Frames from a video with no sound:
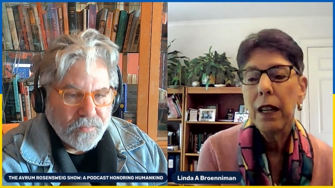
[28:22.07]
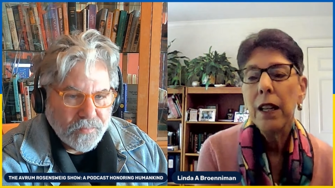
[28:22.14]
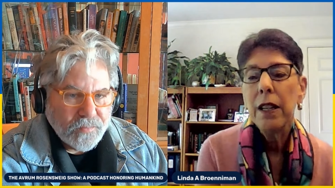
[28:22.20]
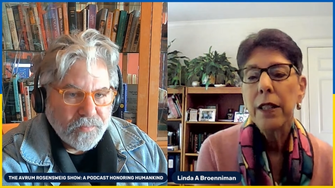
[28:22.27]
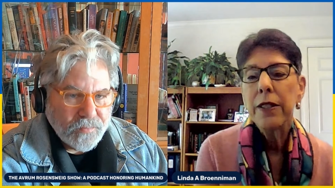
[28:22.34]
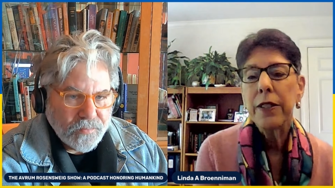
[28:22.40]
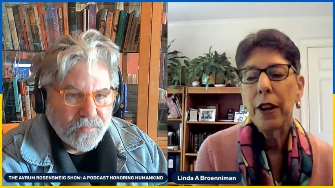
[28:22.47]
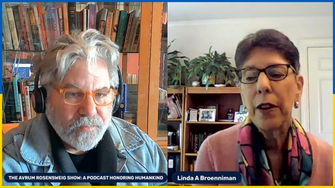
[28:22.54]
Speaker 1: Mm
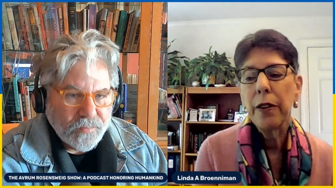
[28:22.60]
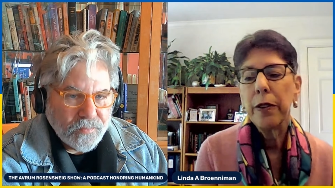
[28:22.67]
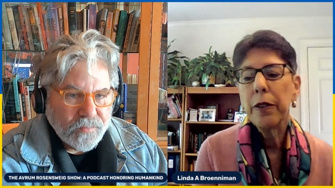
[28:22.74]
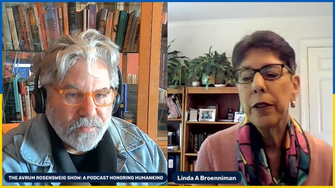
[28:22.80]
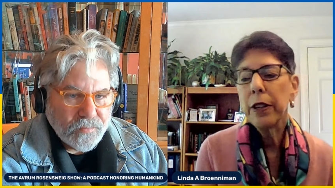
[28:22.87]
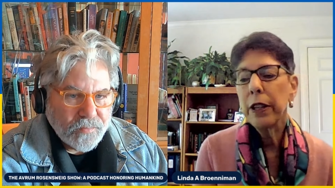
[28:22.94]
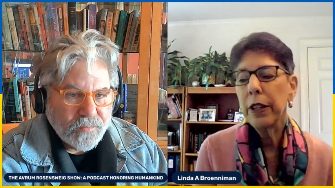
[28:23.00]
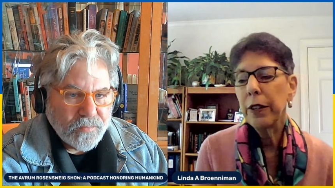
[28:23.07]
-hmm. So
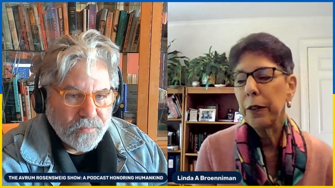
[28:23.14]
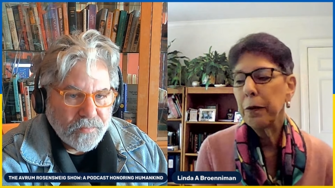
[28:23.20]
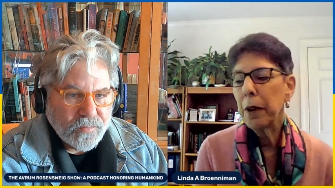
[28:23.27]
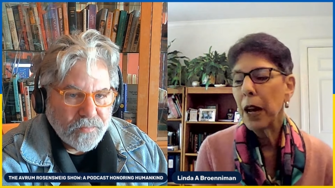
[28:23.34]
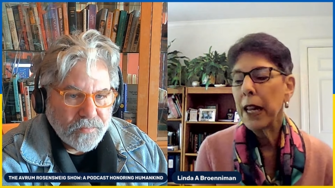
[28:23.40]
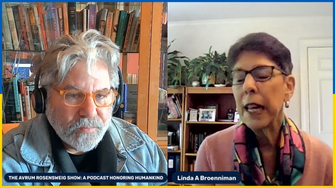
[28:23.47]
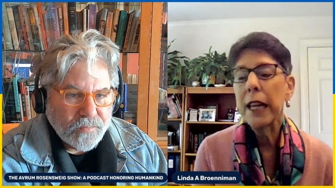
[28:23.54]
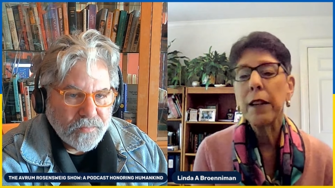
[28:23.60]
you know,
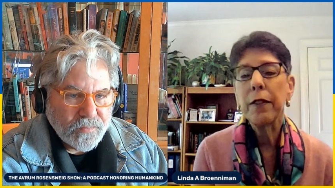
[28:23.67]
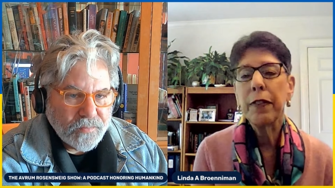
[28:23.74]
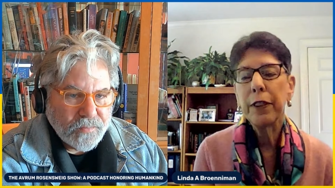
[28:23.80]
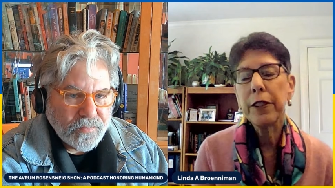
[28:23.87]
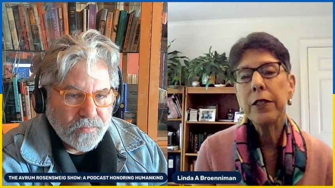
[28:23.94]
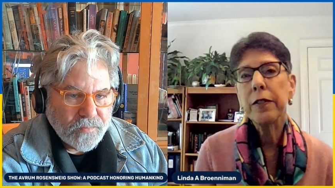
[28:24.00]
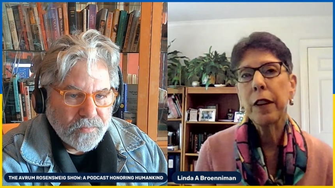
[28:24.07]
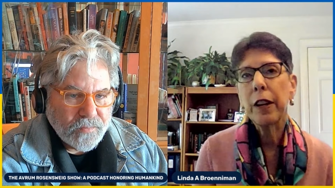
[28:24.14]
he
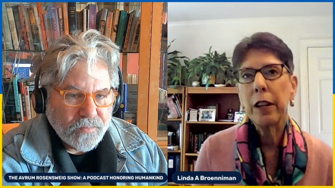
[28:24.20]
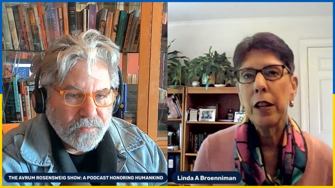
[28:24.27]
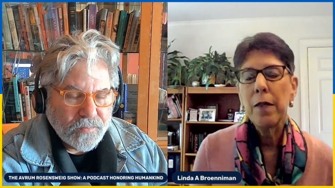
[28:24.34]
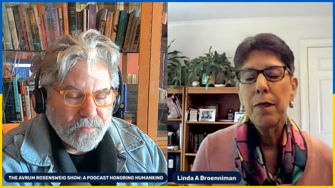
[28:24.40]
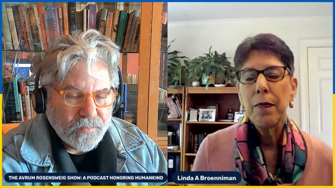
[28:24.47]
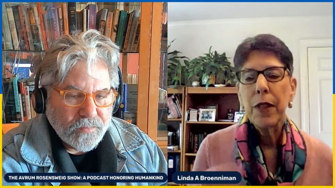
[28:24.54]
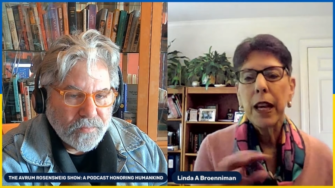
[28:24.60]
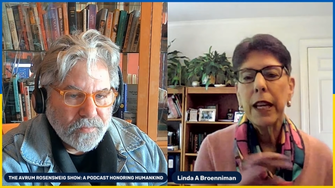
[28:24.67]
first of all
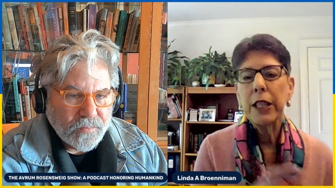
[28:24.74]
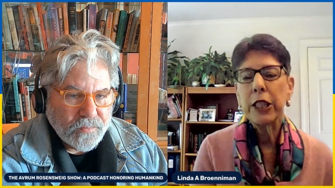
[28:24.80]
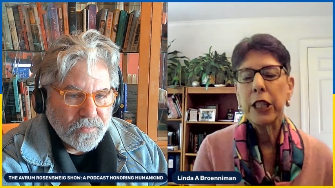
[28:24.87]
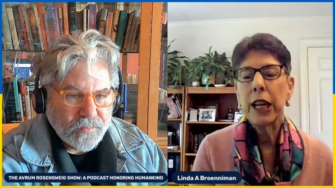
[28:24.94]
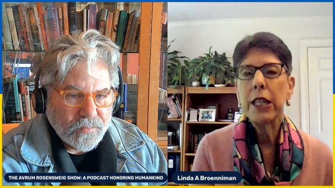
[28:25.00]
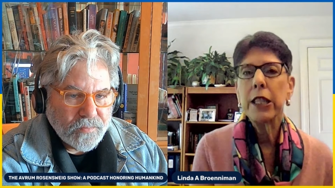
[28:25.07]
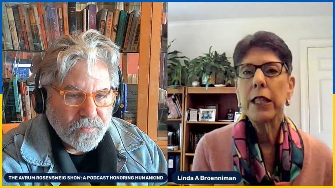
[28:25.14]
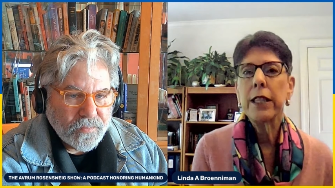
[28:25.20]
he
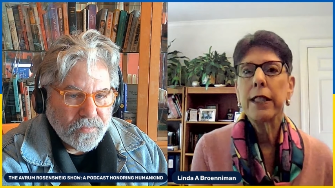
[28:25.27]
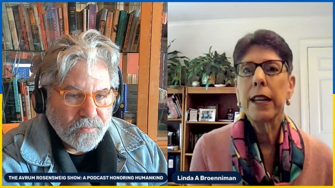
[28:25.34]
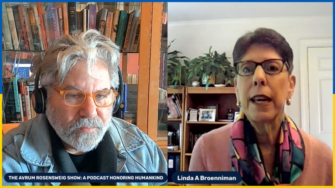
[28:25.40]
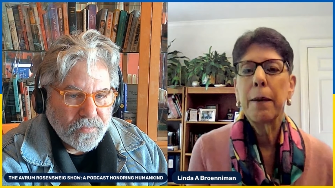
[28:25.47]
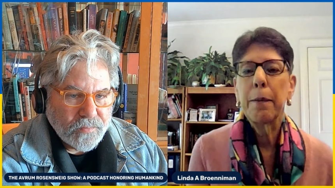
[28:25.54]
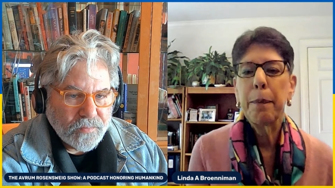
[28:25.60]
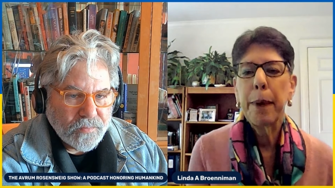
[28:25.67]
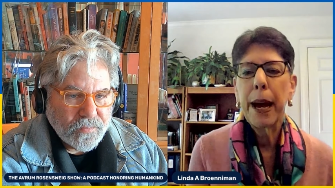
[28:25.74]
changed his
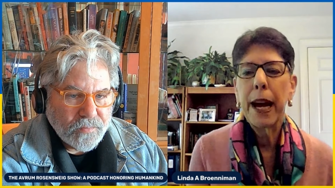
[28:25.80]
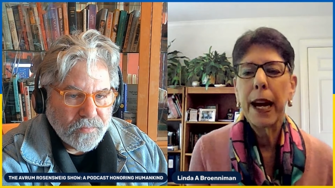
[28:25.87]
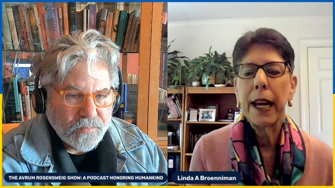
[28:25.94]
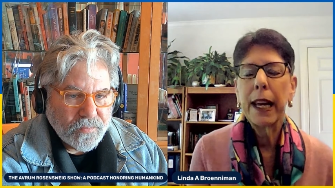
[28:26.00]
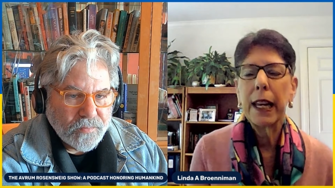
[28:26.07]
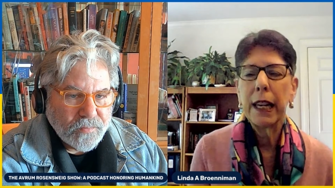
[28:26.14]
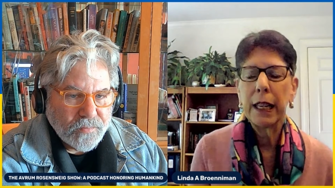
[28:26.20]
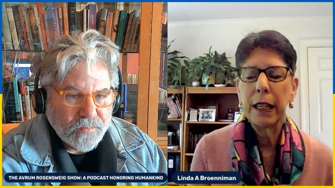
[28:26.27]
name
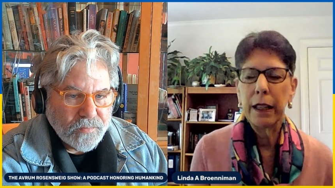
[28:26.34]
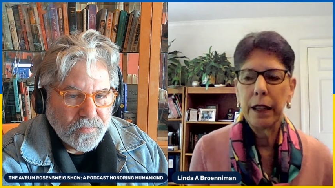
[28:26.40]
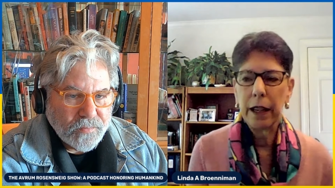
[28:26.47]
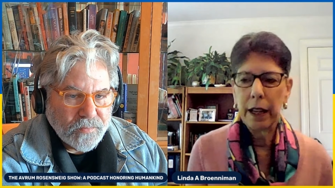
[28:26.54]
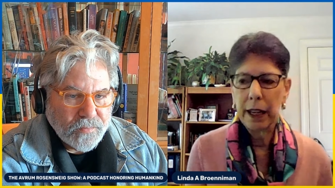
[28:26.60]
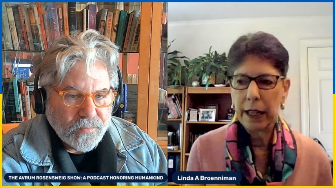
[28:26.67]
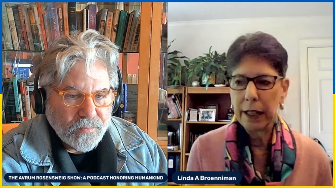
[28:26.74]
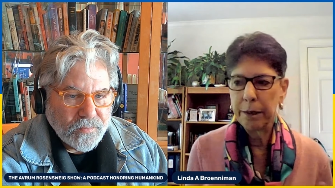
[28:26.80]
back in
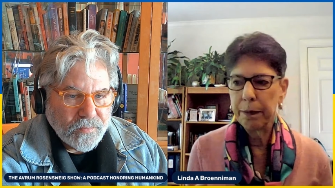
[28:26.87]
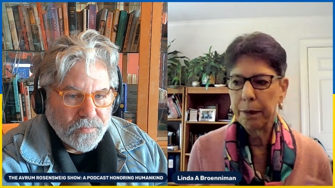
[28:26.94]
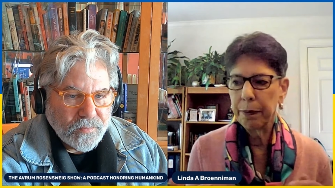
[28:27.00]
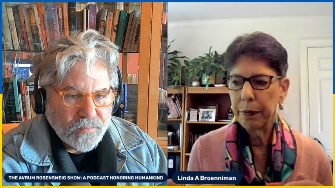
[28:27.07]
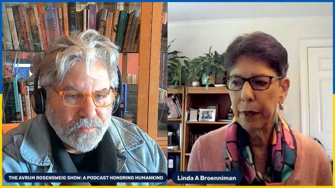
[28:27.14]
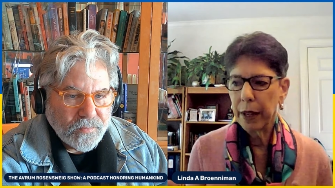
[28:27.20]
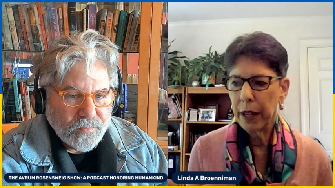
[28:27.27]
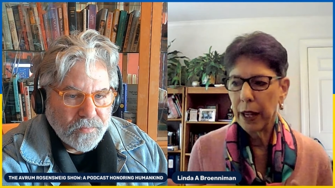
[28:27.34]
um,
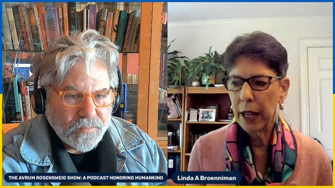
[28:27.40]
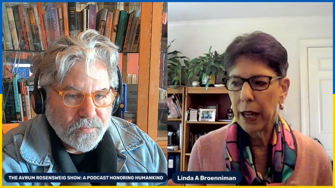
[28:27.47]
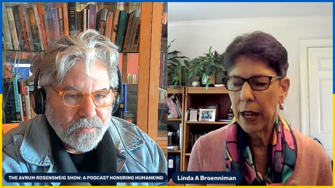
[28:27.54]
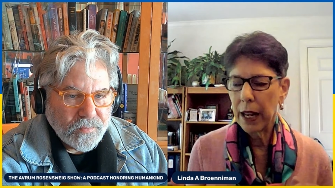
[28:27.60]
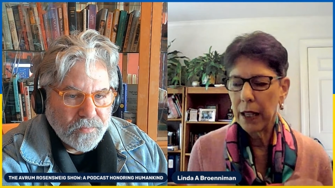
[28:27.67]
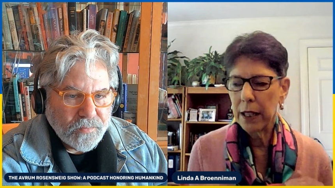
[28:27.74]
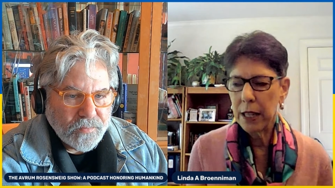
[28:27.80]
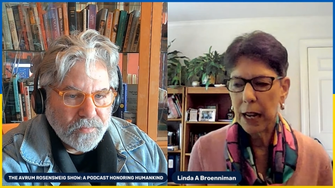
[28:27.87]

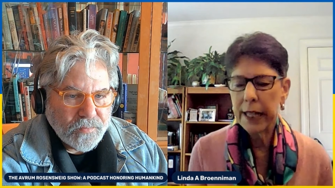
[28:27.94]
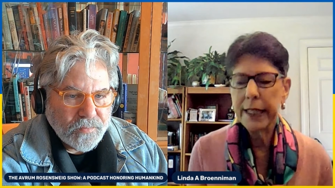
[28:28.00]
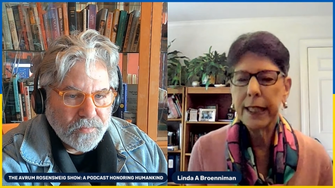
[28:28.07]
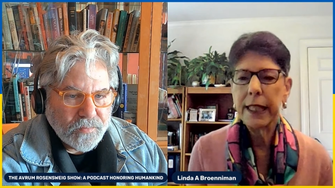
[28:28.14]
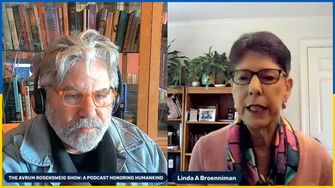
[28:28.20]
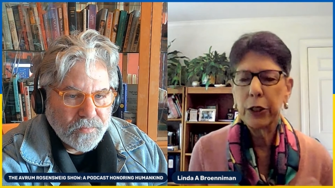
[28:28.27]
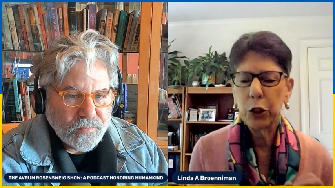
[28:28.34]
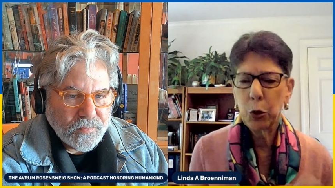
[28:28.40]

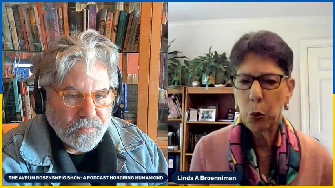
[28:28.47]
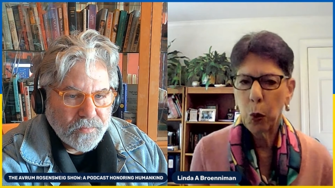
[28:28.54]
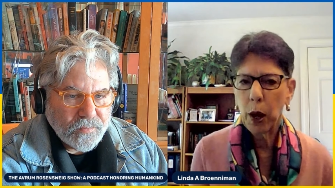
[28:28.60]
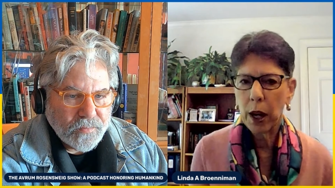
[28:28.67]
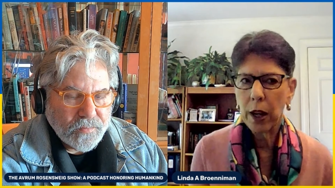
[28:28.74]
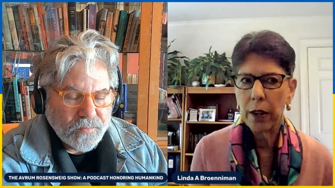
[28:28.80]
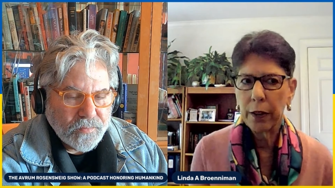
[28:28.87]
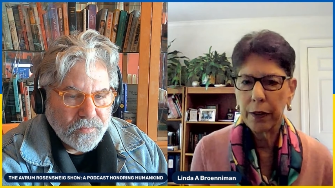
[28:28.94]

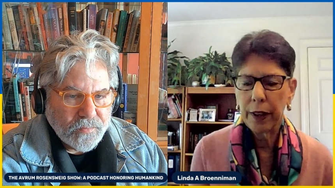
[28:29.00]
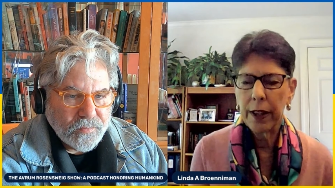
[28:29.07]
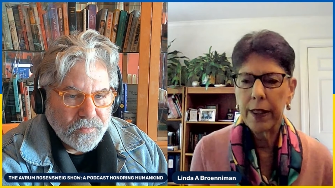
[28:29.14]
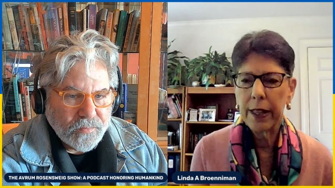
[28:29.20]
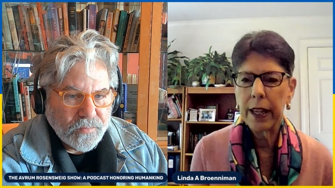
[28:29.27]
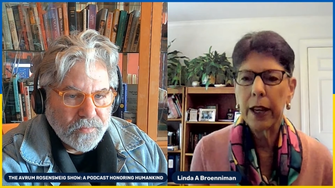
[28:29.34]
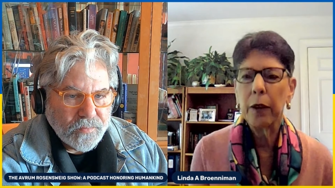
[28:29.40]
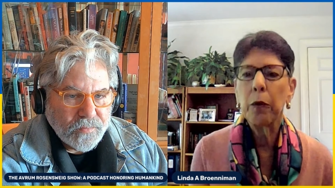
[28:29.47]
1912, I
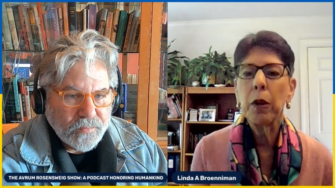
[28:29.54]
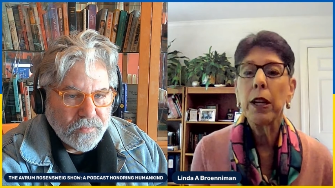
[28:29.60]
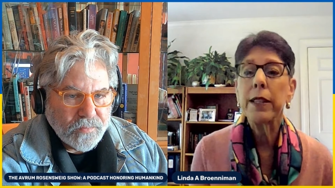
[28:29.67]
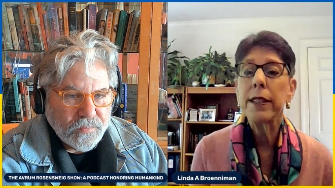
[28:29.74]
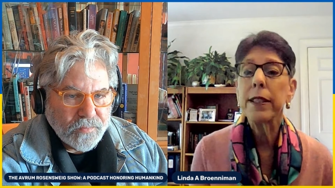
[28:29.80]
think it was.